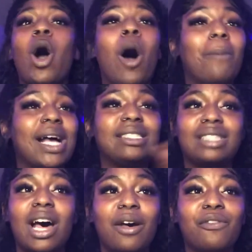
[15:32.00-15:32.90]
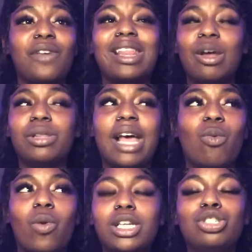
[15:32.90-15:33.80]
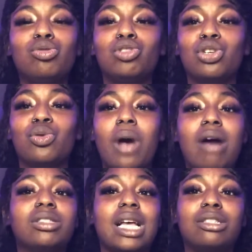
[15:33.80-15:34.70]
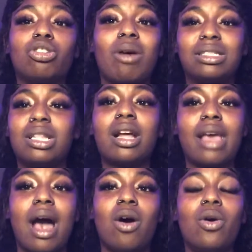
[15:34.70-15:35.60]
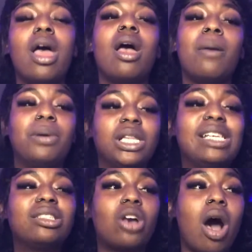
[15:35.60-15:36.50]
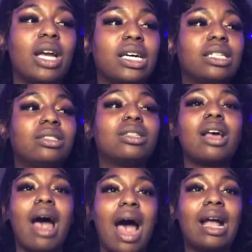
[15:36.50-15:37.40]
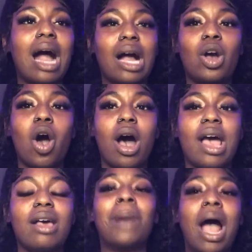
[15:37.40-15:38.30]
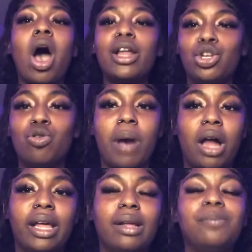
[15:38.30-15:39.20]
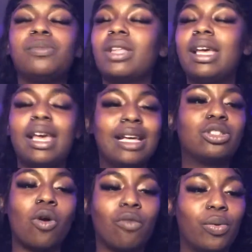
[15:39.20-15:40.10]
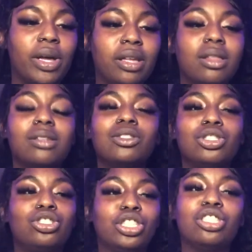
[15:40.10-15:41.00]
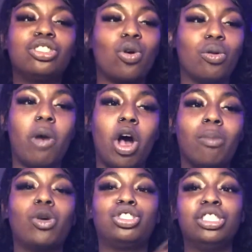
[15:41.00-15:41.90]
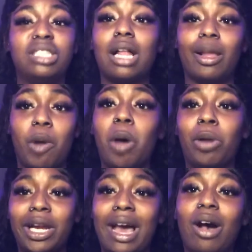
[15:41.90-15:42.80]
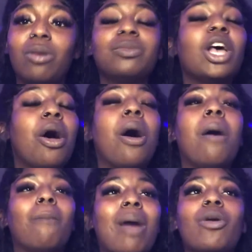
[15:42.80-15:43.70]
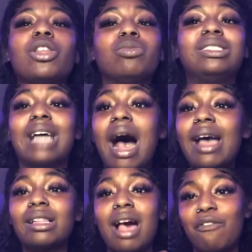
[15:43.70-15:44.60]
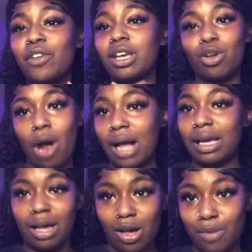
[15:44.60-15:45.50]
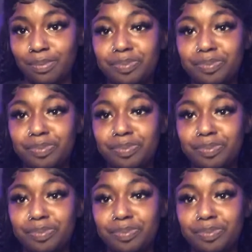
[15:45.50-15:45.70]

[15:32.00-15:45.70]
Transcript: all my stuff. And they were like, what did you do? I was like, so I snuck out. Police caught us. I got caught. My aunt knew about it. It's over with. She just told mom, or she's telling mom right now. My brother was dying, laughing, and cracking up.